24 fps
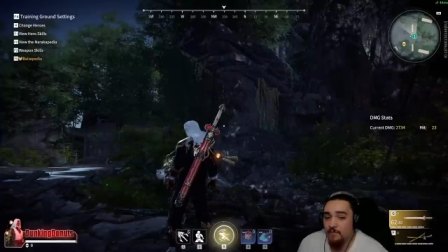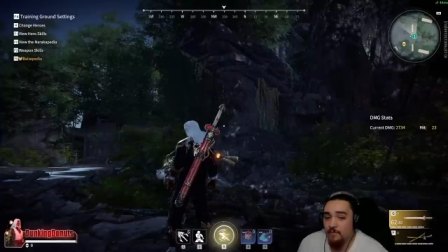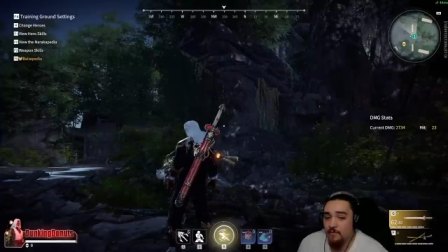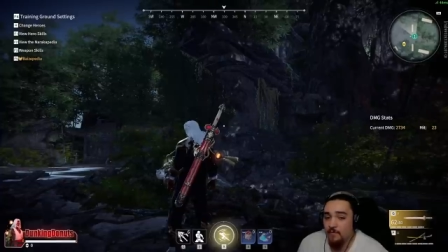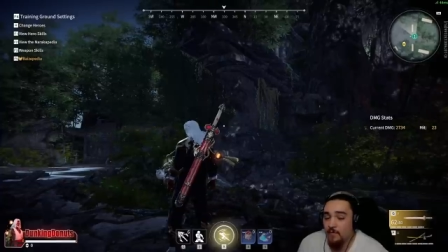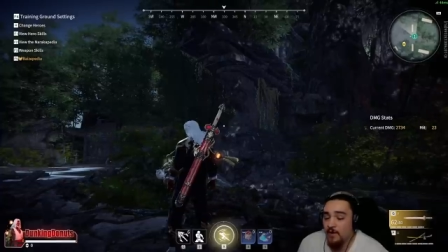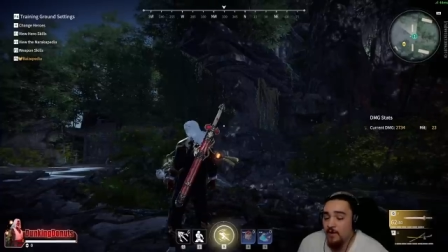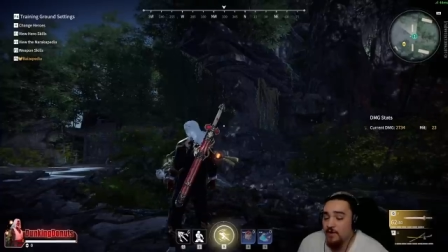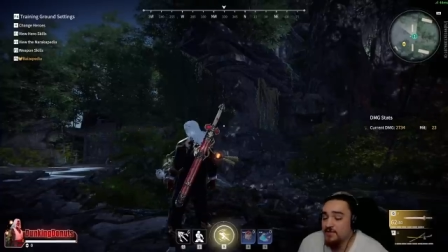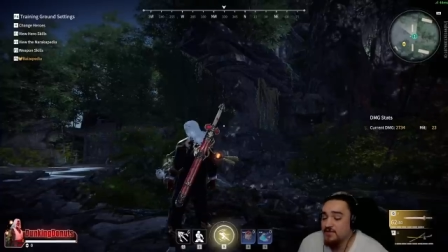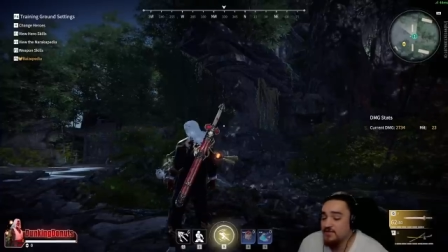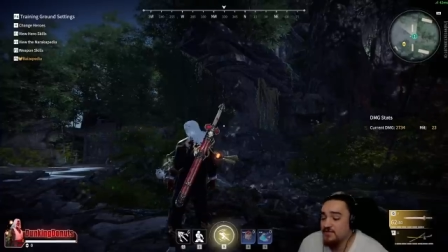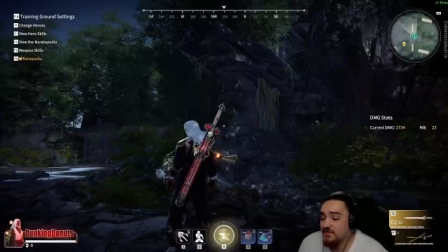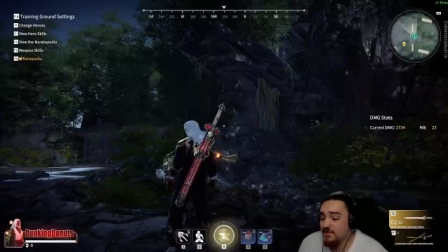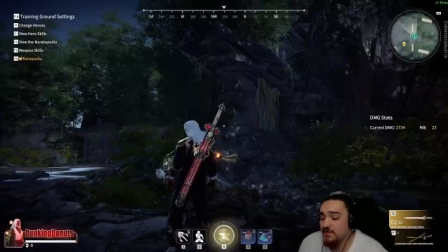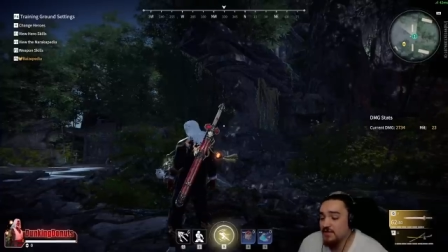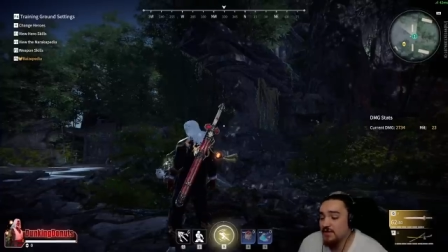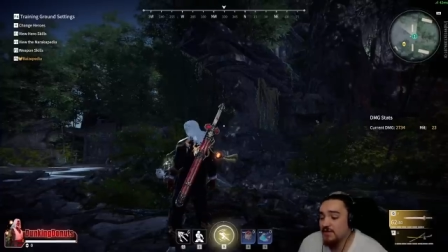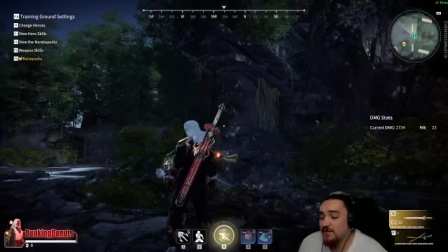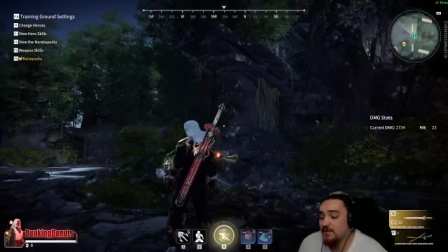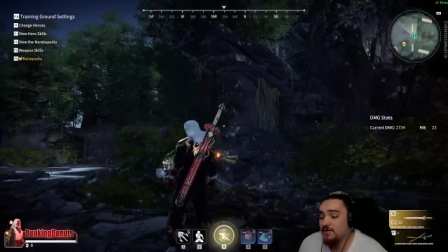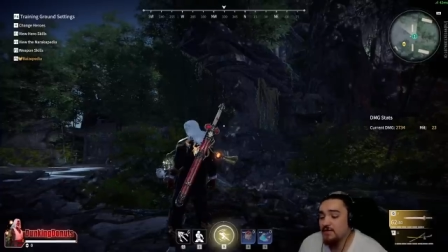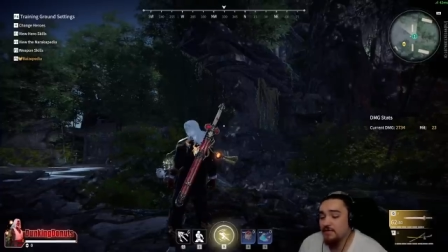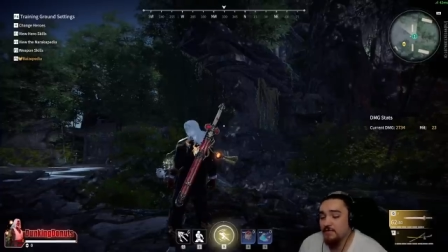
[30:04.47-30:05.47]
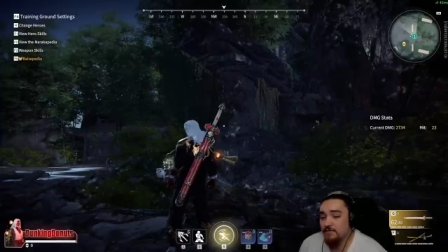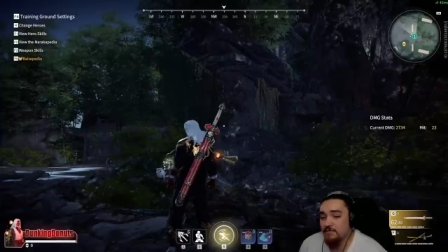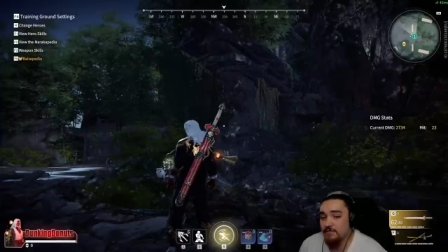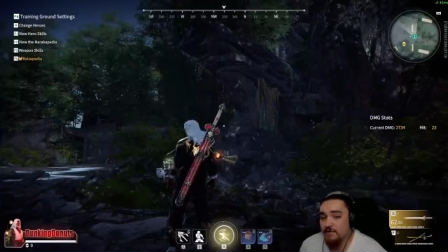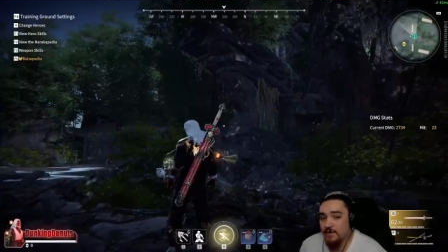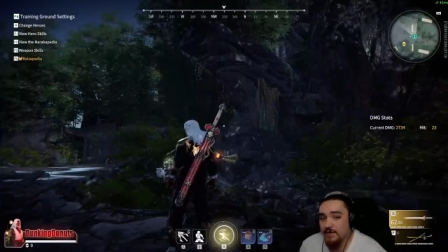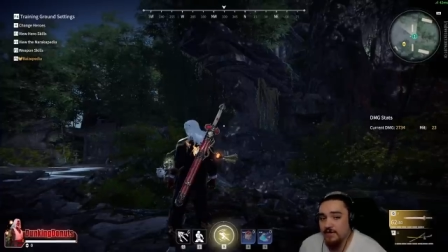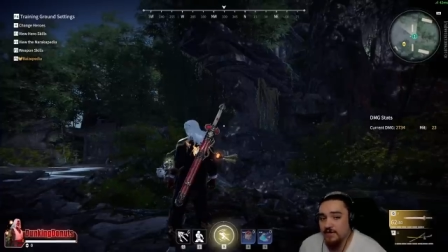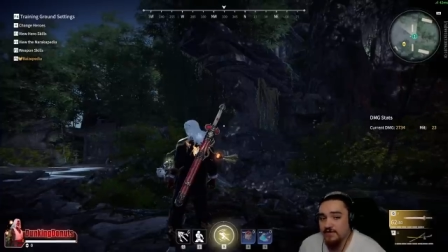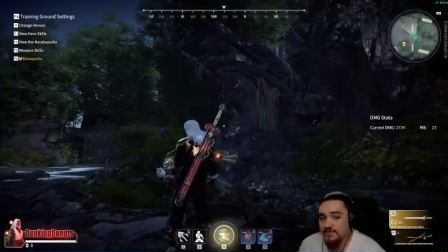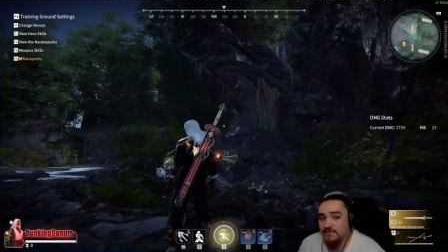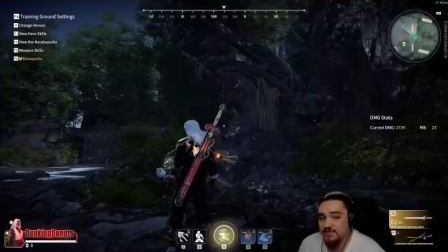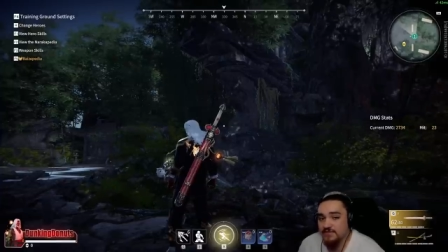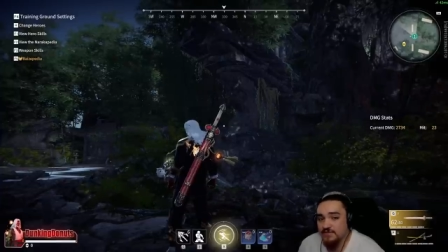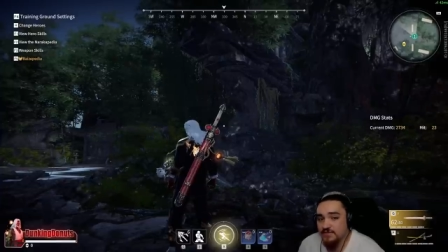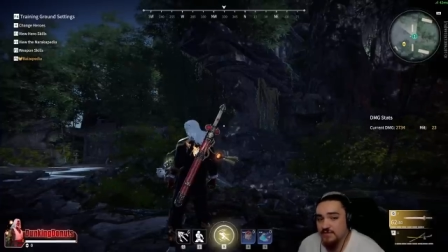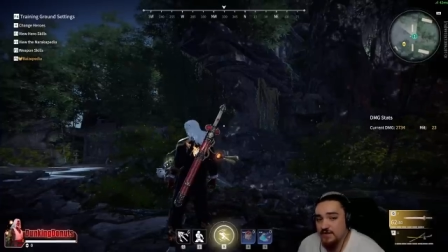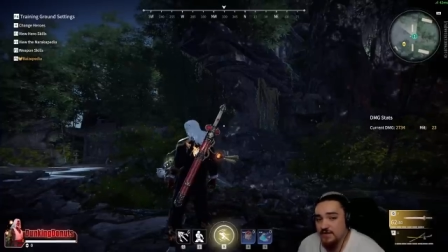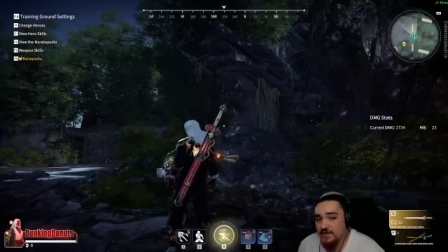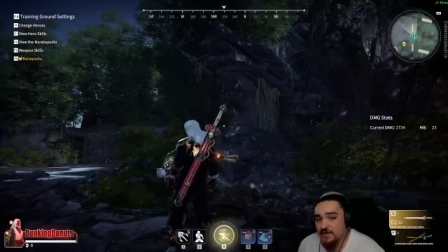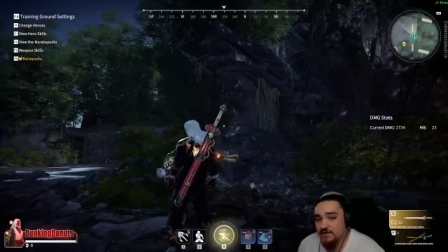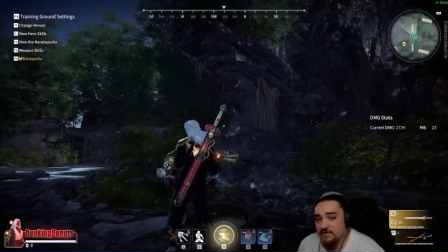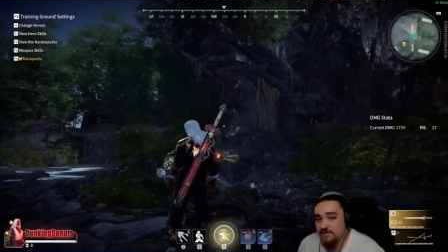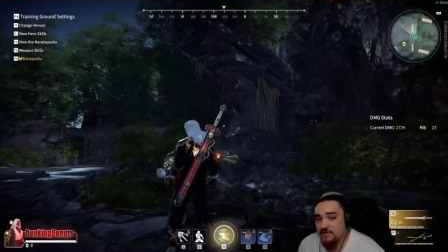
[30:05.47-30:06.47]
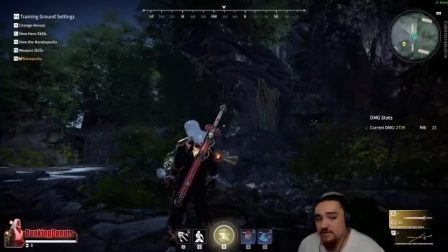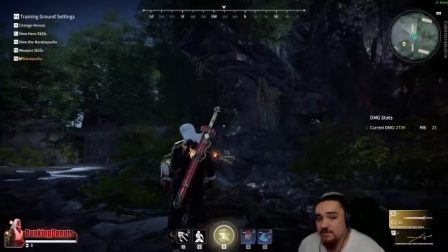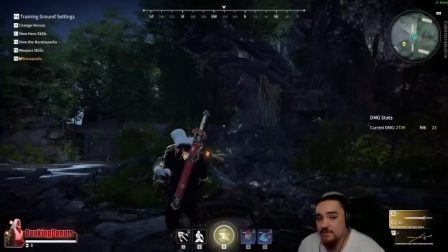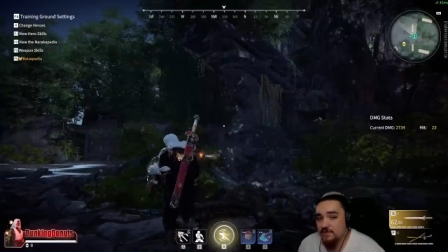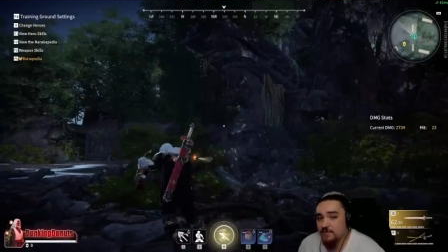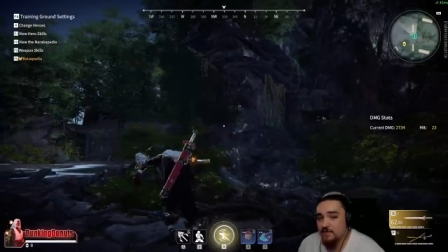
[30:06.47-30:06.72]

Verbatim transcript: whilst in the running state,